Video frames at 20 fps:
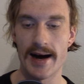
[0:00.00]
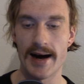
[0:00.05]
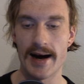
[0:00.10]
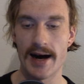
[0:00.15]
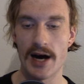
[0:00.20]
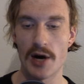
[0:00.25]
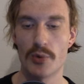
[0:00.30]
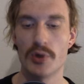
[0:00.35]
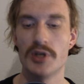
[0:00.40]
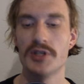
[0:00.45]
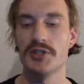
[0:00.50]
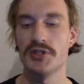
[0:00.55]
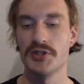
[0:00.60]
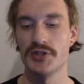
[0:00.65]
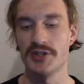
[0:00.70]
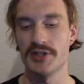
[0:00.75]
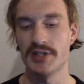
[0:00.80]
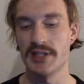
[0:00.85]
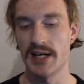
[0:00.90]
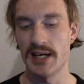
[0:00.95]
I wanted to
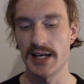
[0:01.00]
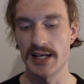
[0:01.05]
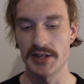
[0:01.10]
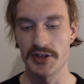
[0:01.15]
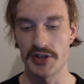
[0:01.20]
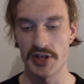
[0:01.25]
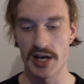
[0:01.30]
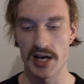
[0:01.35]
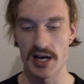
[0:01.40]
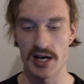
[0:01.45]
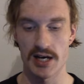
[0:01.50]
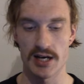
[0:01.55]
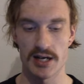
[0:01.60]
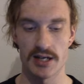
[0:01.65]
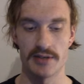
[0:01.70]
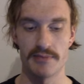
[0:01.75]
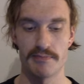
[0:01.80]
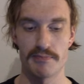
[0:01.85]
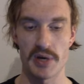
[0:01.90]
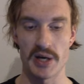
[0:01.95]
say
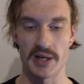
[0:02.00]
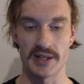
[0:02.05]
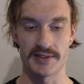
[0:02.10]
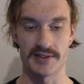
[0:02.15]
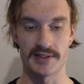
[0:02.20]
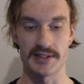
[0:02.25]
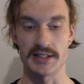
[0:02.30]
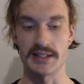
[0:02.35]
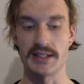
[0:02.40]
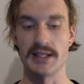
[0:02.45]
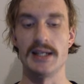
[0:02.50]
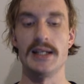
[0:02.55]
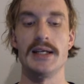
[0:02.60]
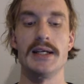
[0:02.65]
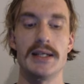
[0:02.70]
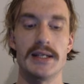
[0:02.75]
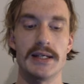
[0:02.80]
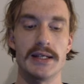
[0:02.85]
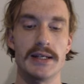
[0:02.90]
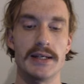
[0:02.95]
that
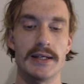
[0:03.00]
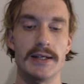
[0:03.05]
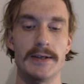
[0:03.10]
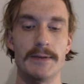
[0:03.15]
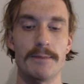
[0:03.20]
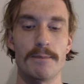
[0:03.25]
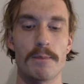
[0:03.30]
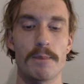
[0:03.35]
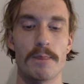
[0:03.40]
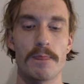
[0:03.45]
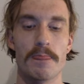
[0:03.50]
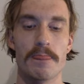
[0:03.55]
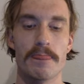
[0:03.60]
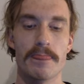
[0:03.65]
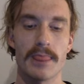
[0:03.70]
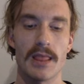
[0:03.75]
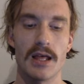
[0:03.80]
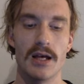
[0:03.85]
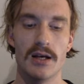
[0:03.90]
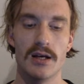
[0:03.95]
basically
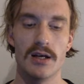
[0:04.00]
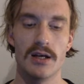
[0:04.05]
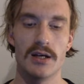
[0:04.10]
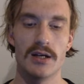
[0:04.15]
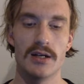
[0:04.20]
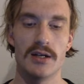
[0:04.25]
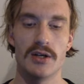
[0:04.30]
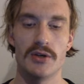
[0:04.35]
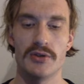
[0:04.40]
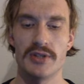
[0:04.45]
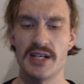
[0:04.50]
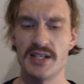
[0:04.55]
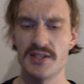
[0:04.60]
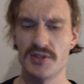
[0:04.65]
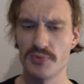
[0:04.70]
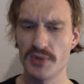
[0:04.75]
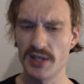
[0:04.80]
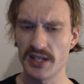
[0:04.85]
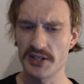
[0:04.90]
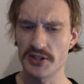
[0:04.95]
there's
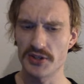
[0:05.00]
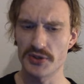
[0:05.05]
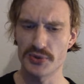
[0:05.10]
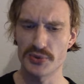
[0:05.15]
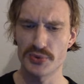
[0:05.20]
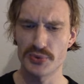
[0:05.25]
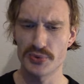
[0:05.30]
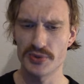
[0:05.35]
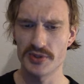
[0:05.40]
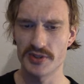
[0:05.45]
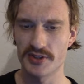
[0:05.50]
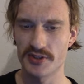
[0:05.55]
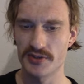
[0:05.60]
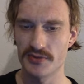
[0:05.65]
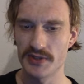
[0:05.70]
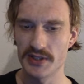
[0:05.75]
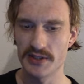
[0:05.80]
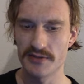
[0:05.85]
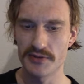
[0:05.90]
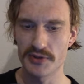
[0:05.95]
really no
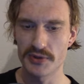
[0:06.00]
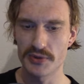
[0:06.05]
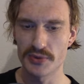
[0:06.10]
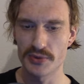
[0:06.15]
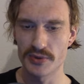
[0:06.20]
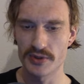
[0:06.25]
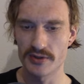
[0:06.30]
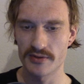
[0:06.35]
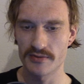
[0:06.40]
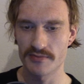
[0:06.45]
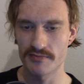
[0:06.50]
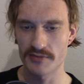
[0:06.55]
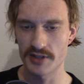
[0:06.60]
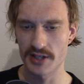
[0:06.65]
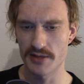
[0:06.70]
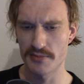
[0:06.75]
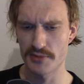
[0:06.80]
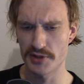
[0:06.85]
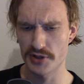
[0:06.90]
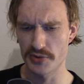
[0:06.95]
street view
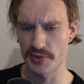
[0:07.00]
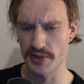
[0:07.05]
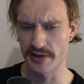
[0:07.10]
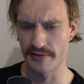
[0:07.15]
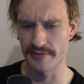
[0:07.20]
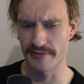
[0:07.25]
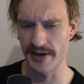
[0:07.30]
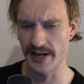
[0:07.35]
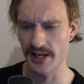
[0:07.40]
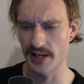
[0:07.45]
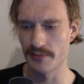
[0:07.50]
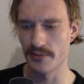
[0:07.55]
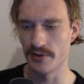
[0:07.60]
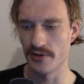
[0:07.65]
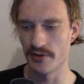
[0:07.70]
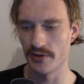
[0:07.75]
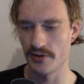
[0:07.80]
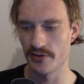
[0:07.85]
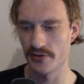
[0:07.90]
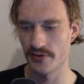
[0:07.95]
imagery
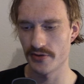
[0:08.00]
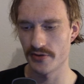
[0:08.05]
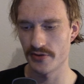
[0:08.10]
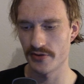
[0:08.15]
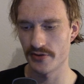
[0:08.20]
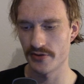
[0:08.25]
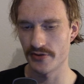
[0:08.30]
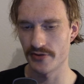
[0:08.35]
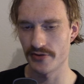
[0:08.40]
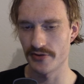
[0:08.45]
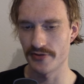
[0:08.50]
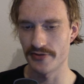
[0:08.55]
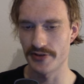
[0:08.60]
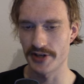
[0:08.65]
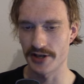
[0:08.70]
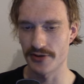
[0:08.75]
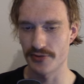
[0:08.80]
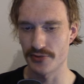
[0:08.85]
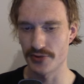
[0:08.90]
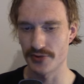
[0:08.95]
available
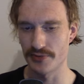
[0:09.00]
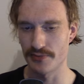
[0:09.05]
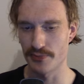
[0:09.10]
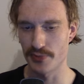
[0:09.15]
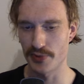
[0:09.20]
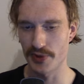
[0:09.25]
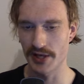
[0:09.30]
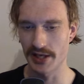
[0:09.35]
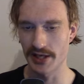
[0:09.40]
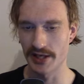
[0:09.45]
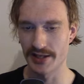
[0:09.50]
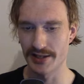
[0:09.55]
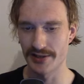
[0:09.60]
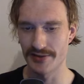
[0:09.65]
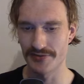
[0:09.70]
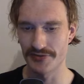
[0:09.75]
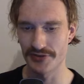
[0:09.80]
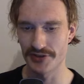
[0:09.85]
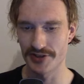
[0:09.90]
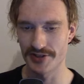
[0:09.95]
that would bring
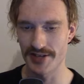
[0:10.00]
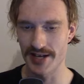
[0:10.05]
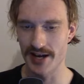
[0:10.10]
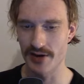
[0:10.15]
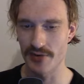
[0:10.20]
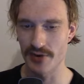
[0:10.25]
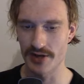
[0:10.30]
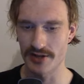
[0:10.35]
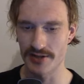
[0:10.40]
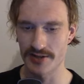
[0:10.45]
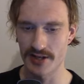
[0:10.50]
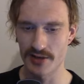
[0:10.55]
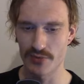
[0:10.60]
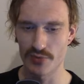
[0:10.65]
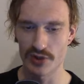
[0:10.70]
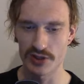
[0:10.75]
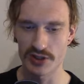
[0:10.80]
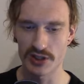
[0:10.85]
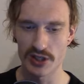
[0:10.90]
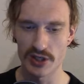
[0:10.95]
this area
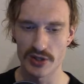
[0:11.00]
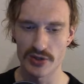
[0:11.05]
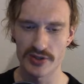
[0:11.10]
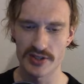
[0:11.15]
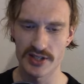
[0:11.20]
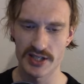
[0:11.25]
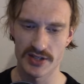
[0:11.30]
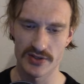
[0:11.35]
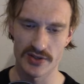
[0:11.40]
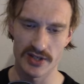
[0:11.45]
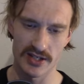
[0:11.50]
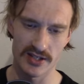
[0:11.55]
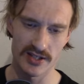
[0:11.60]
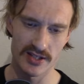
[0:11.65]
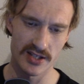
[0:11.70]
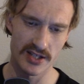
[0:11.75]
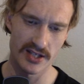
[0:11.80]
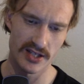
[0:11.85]
somewhat closer to us.